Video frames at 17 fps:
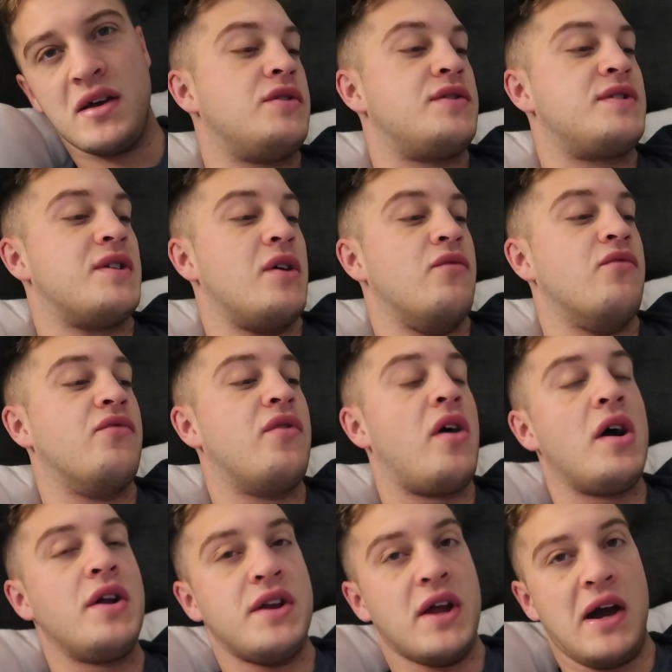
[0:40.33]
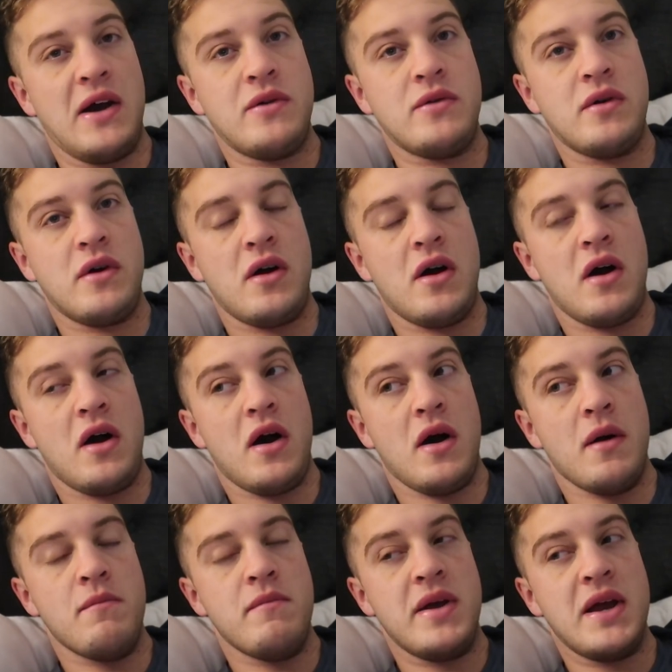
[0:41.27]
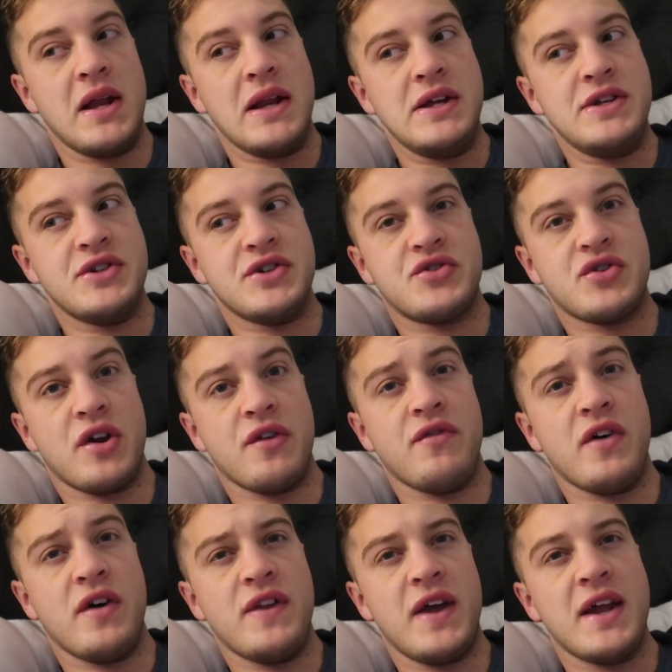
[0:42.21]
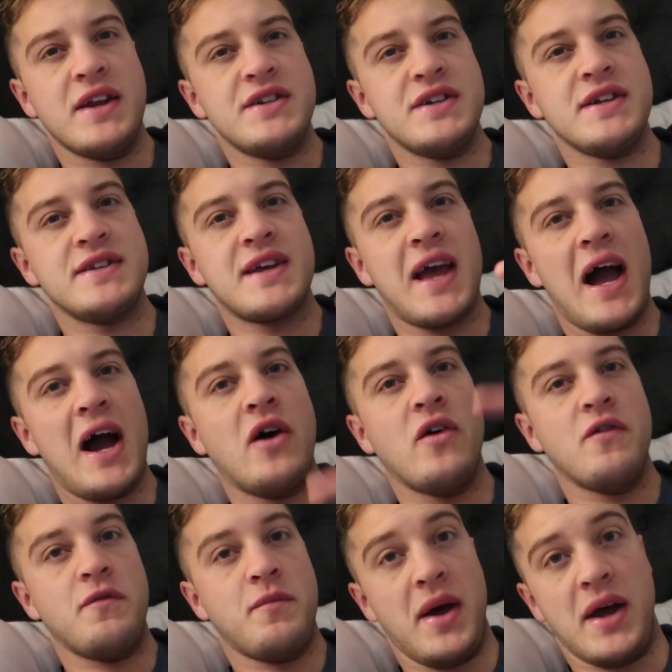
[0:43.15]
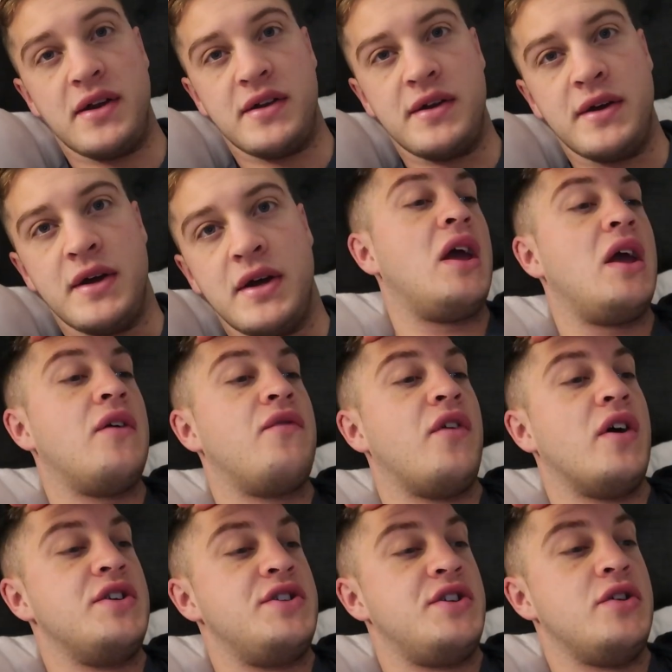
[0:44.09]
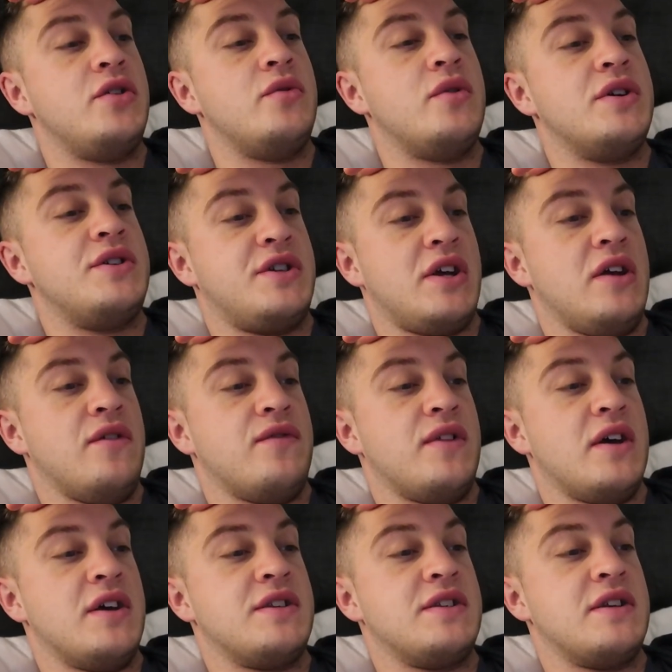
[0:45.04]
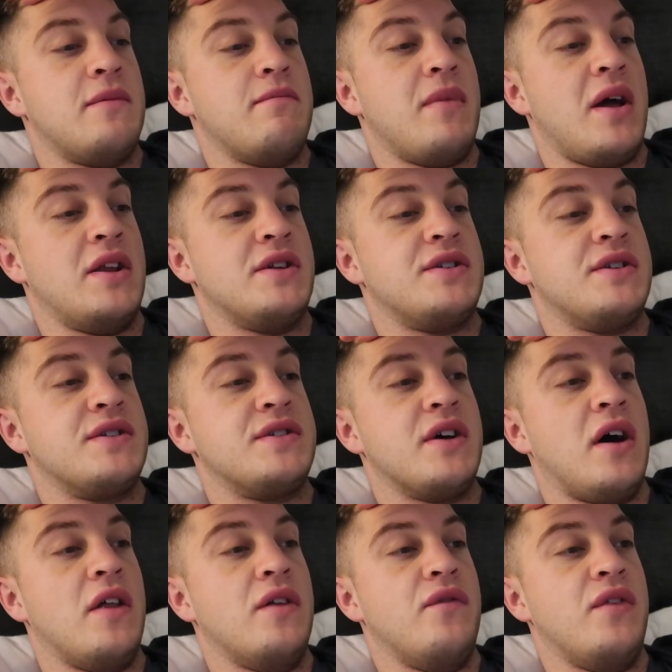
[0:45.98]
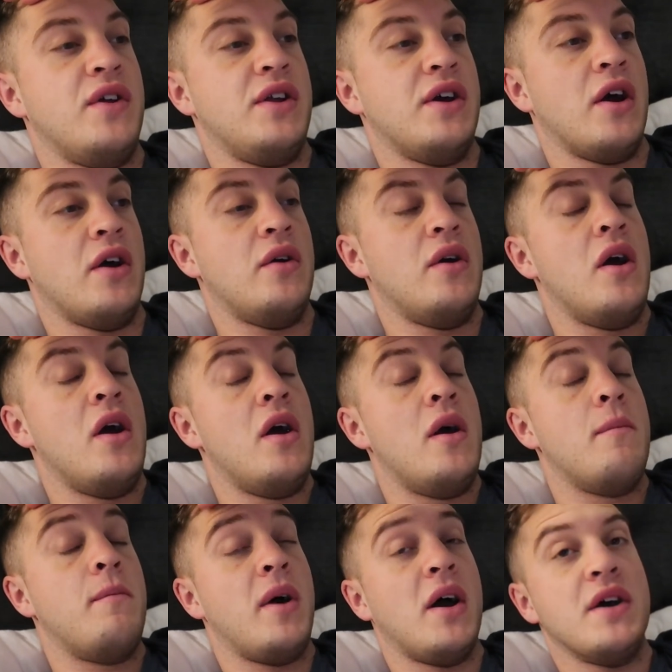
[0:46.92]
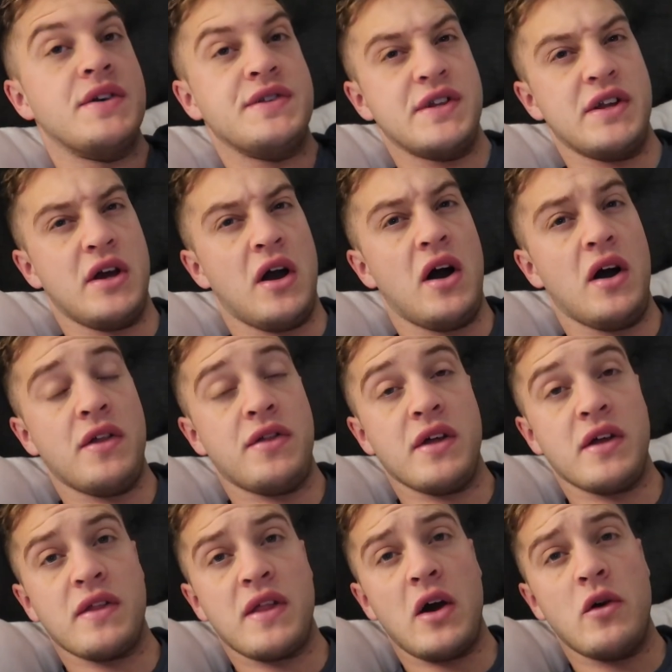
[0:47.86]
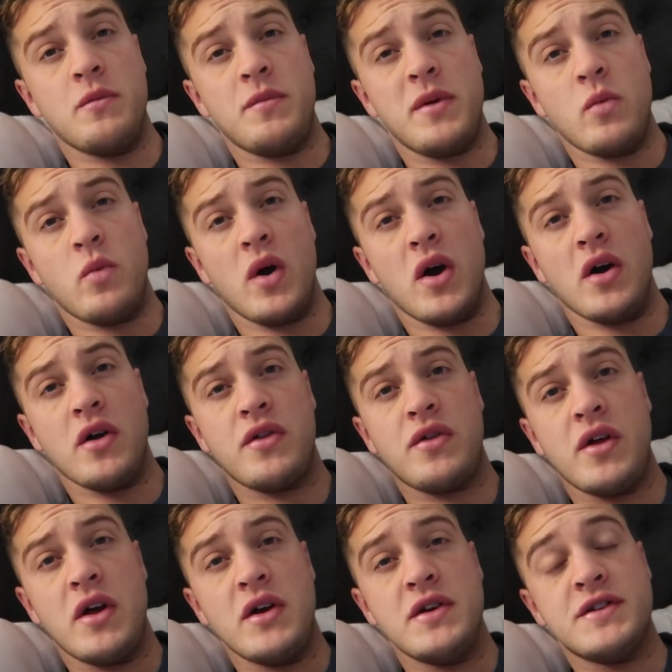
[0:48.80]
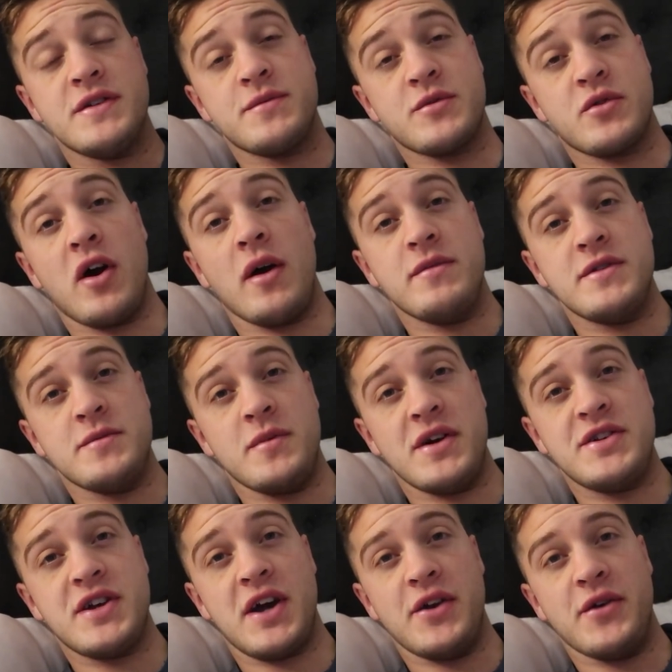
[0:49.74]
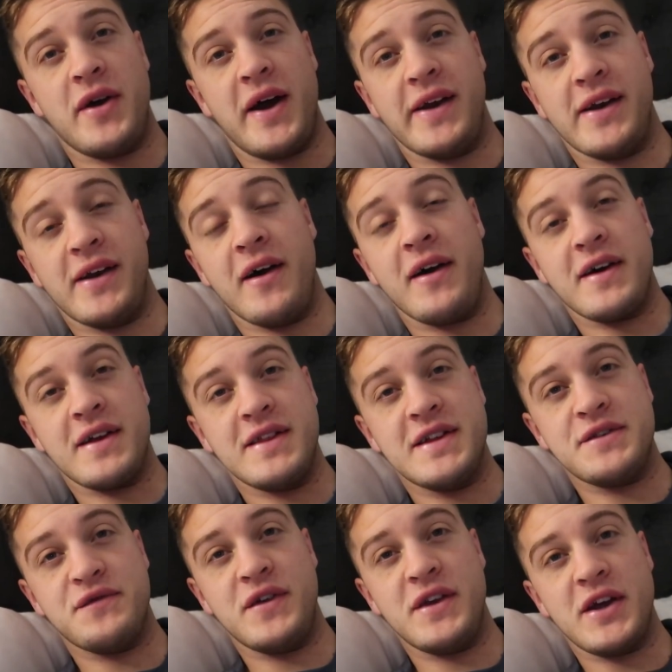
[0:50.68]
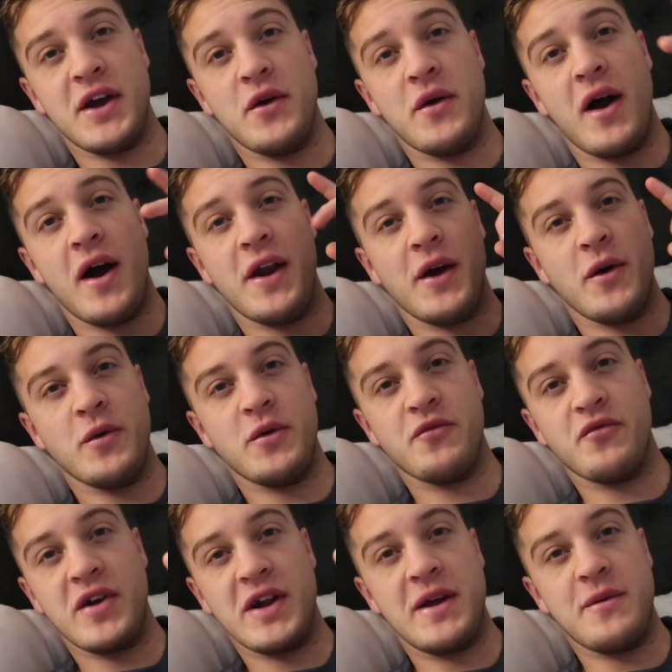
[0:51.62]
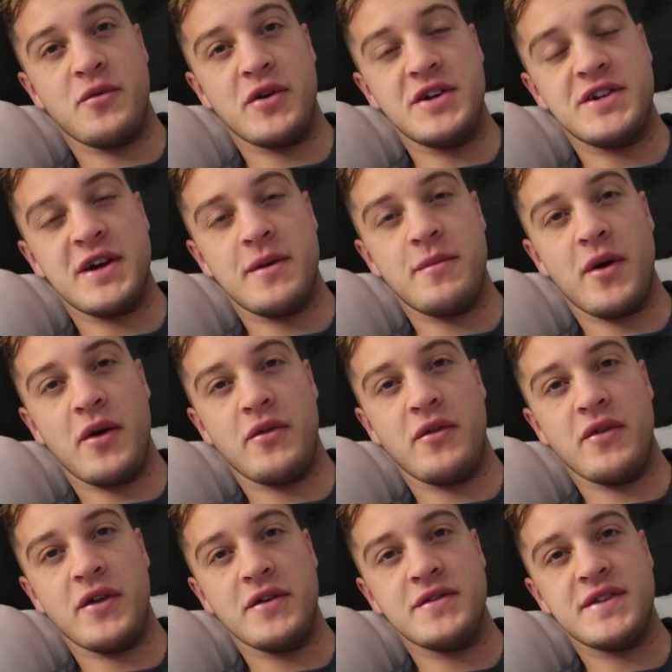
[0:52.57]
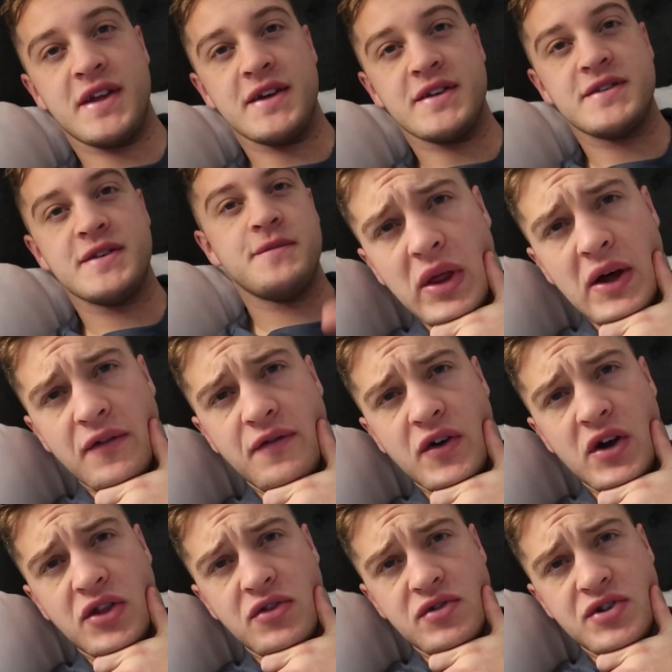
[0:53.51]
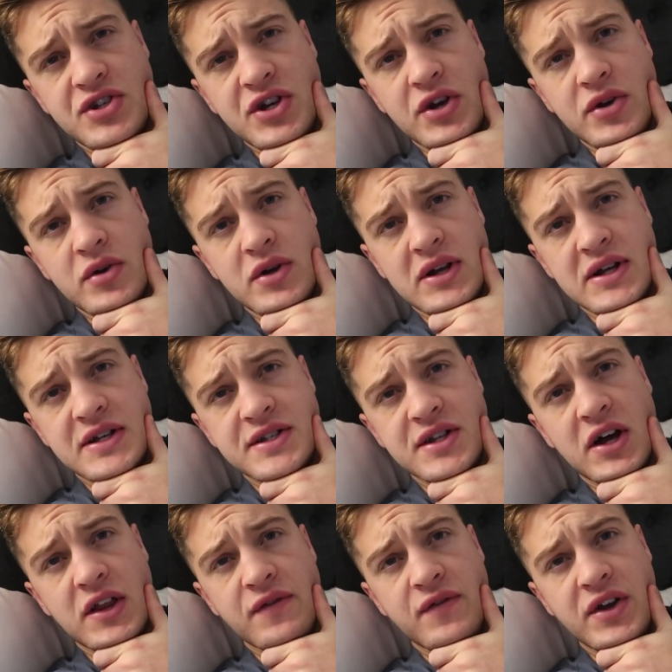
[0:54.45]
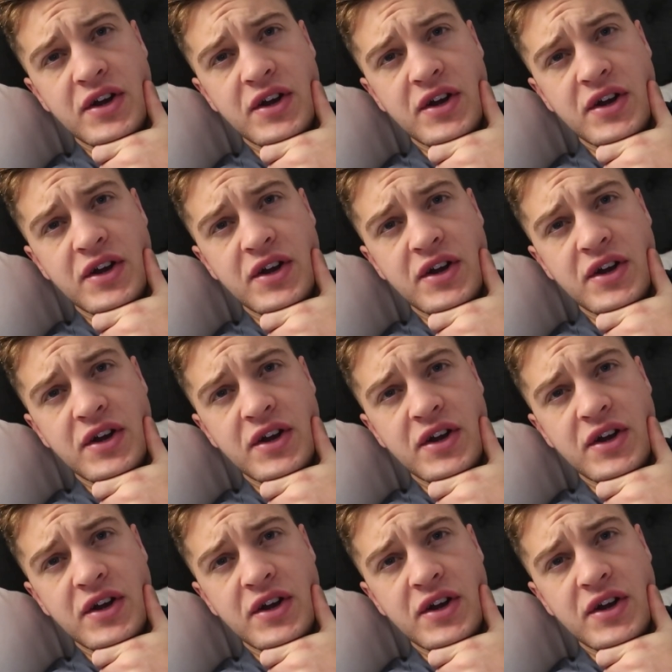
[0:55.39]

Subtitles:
So right now, I'm merely just trying to find the energy to get out of bed. If I do achieve this and manage to start the video, personally I think that would be worth subscribing to my channel and liking this video, and I would really appreciate both of those things. Without further ado, let's start the